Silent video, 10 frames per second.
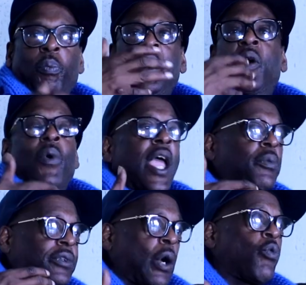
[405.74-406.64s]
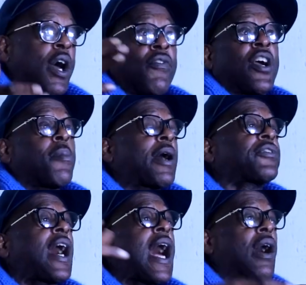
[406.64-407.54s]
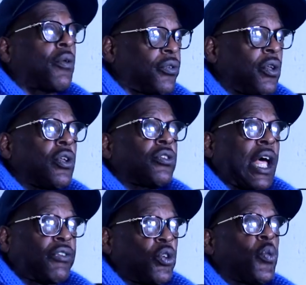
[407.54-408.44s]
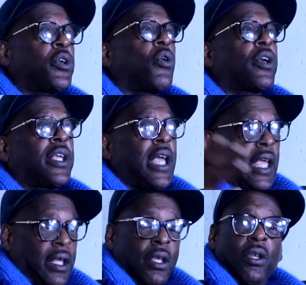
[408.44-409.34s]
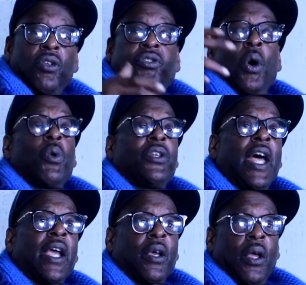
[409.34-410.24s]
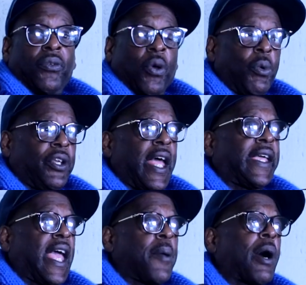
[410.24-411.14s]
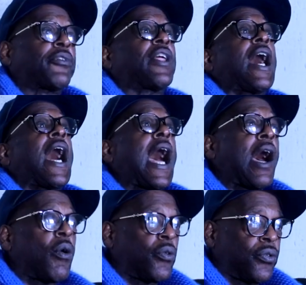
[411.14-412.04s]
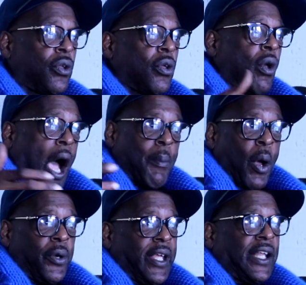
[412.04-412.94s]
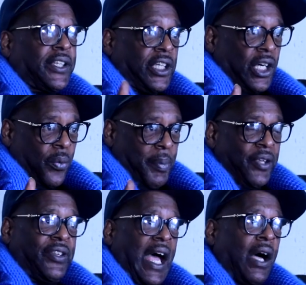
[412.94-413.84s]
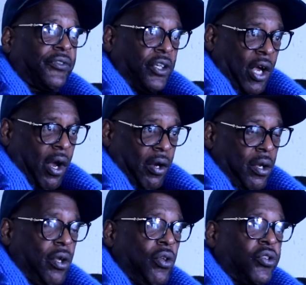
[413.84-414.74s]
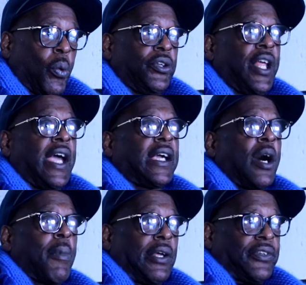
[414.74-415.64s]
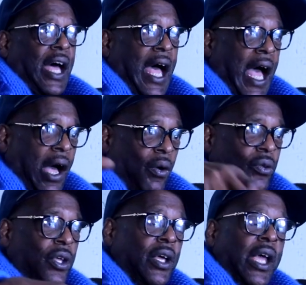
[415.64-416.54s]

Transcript: Me and Wayne was like, whoever come out the house, that's who we go get. So when that and so when that came out the house, I'm already got the gun basically off the car. So when that come out the house,